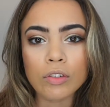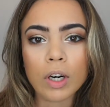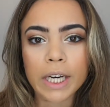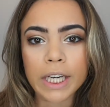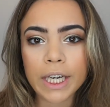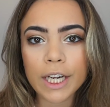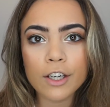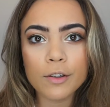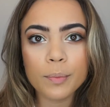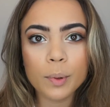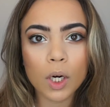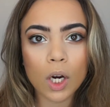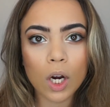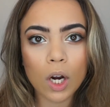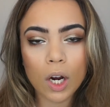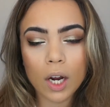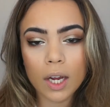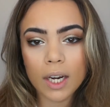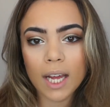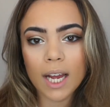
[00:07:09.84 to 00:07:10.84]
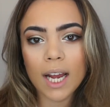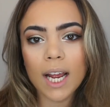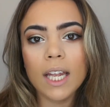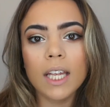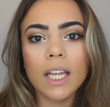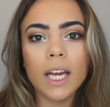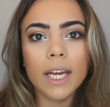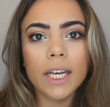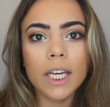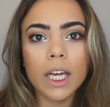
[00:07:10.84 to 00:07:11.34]
Right, now I've put on
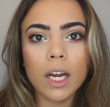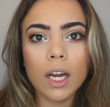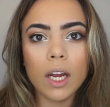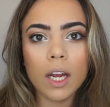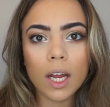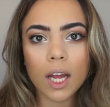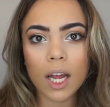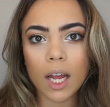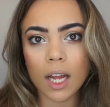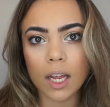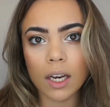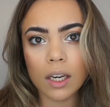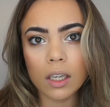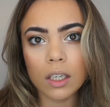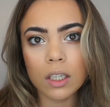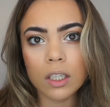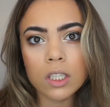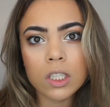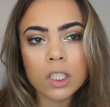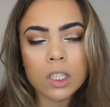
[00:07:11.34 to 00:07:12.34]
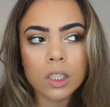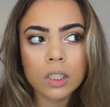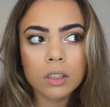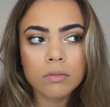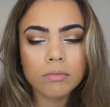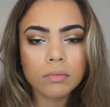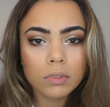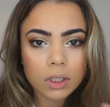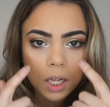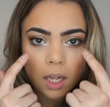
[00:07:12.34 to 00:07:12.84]
eyeliner and
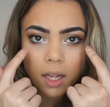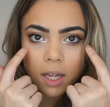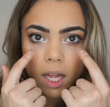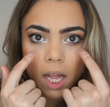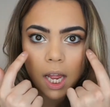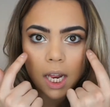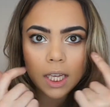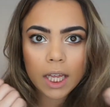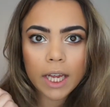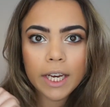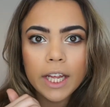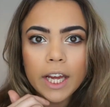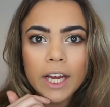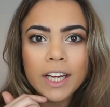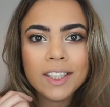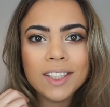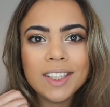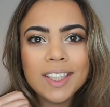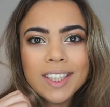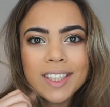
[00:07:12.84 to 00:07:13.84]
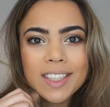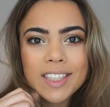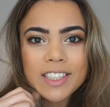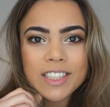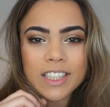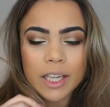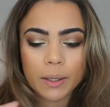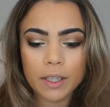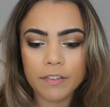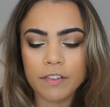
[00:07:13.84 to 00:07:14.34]
eyeliner.
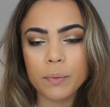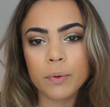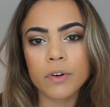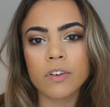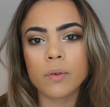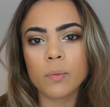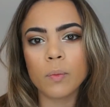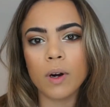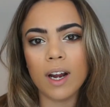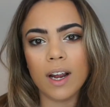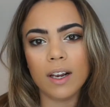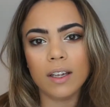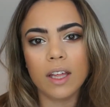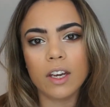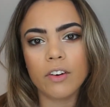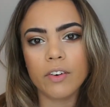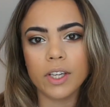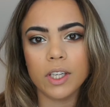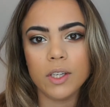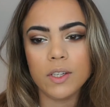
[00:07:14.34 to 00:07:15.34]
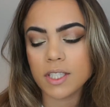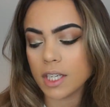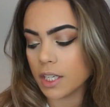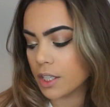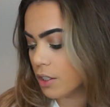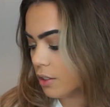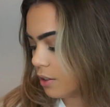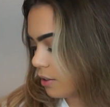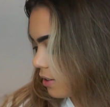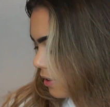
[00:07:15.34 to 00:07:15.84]
So if you're wondering what eyeliner I
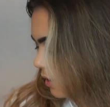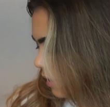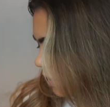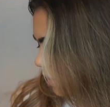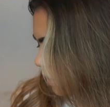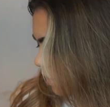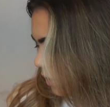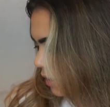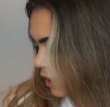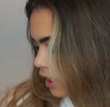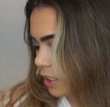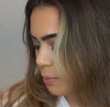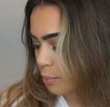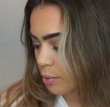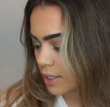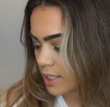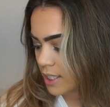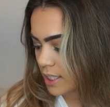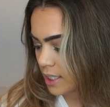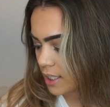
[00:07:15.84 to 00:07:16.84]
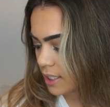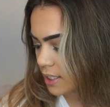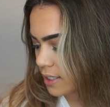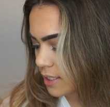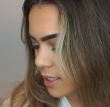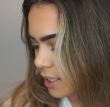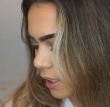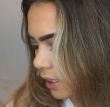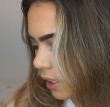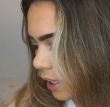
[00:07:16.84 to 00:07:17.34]
use the Clinique Pretty
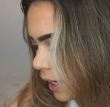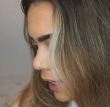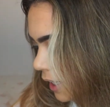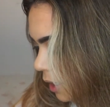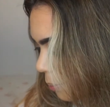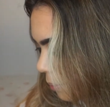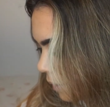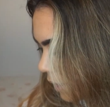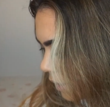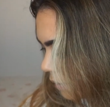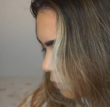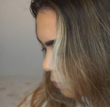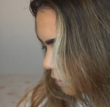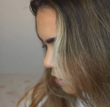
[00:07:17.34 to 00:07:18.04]
Easy liner pen,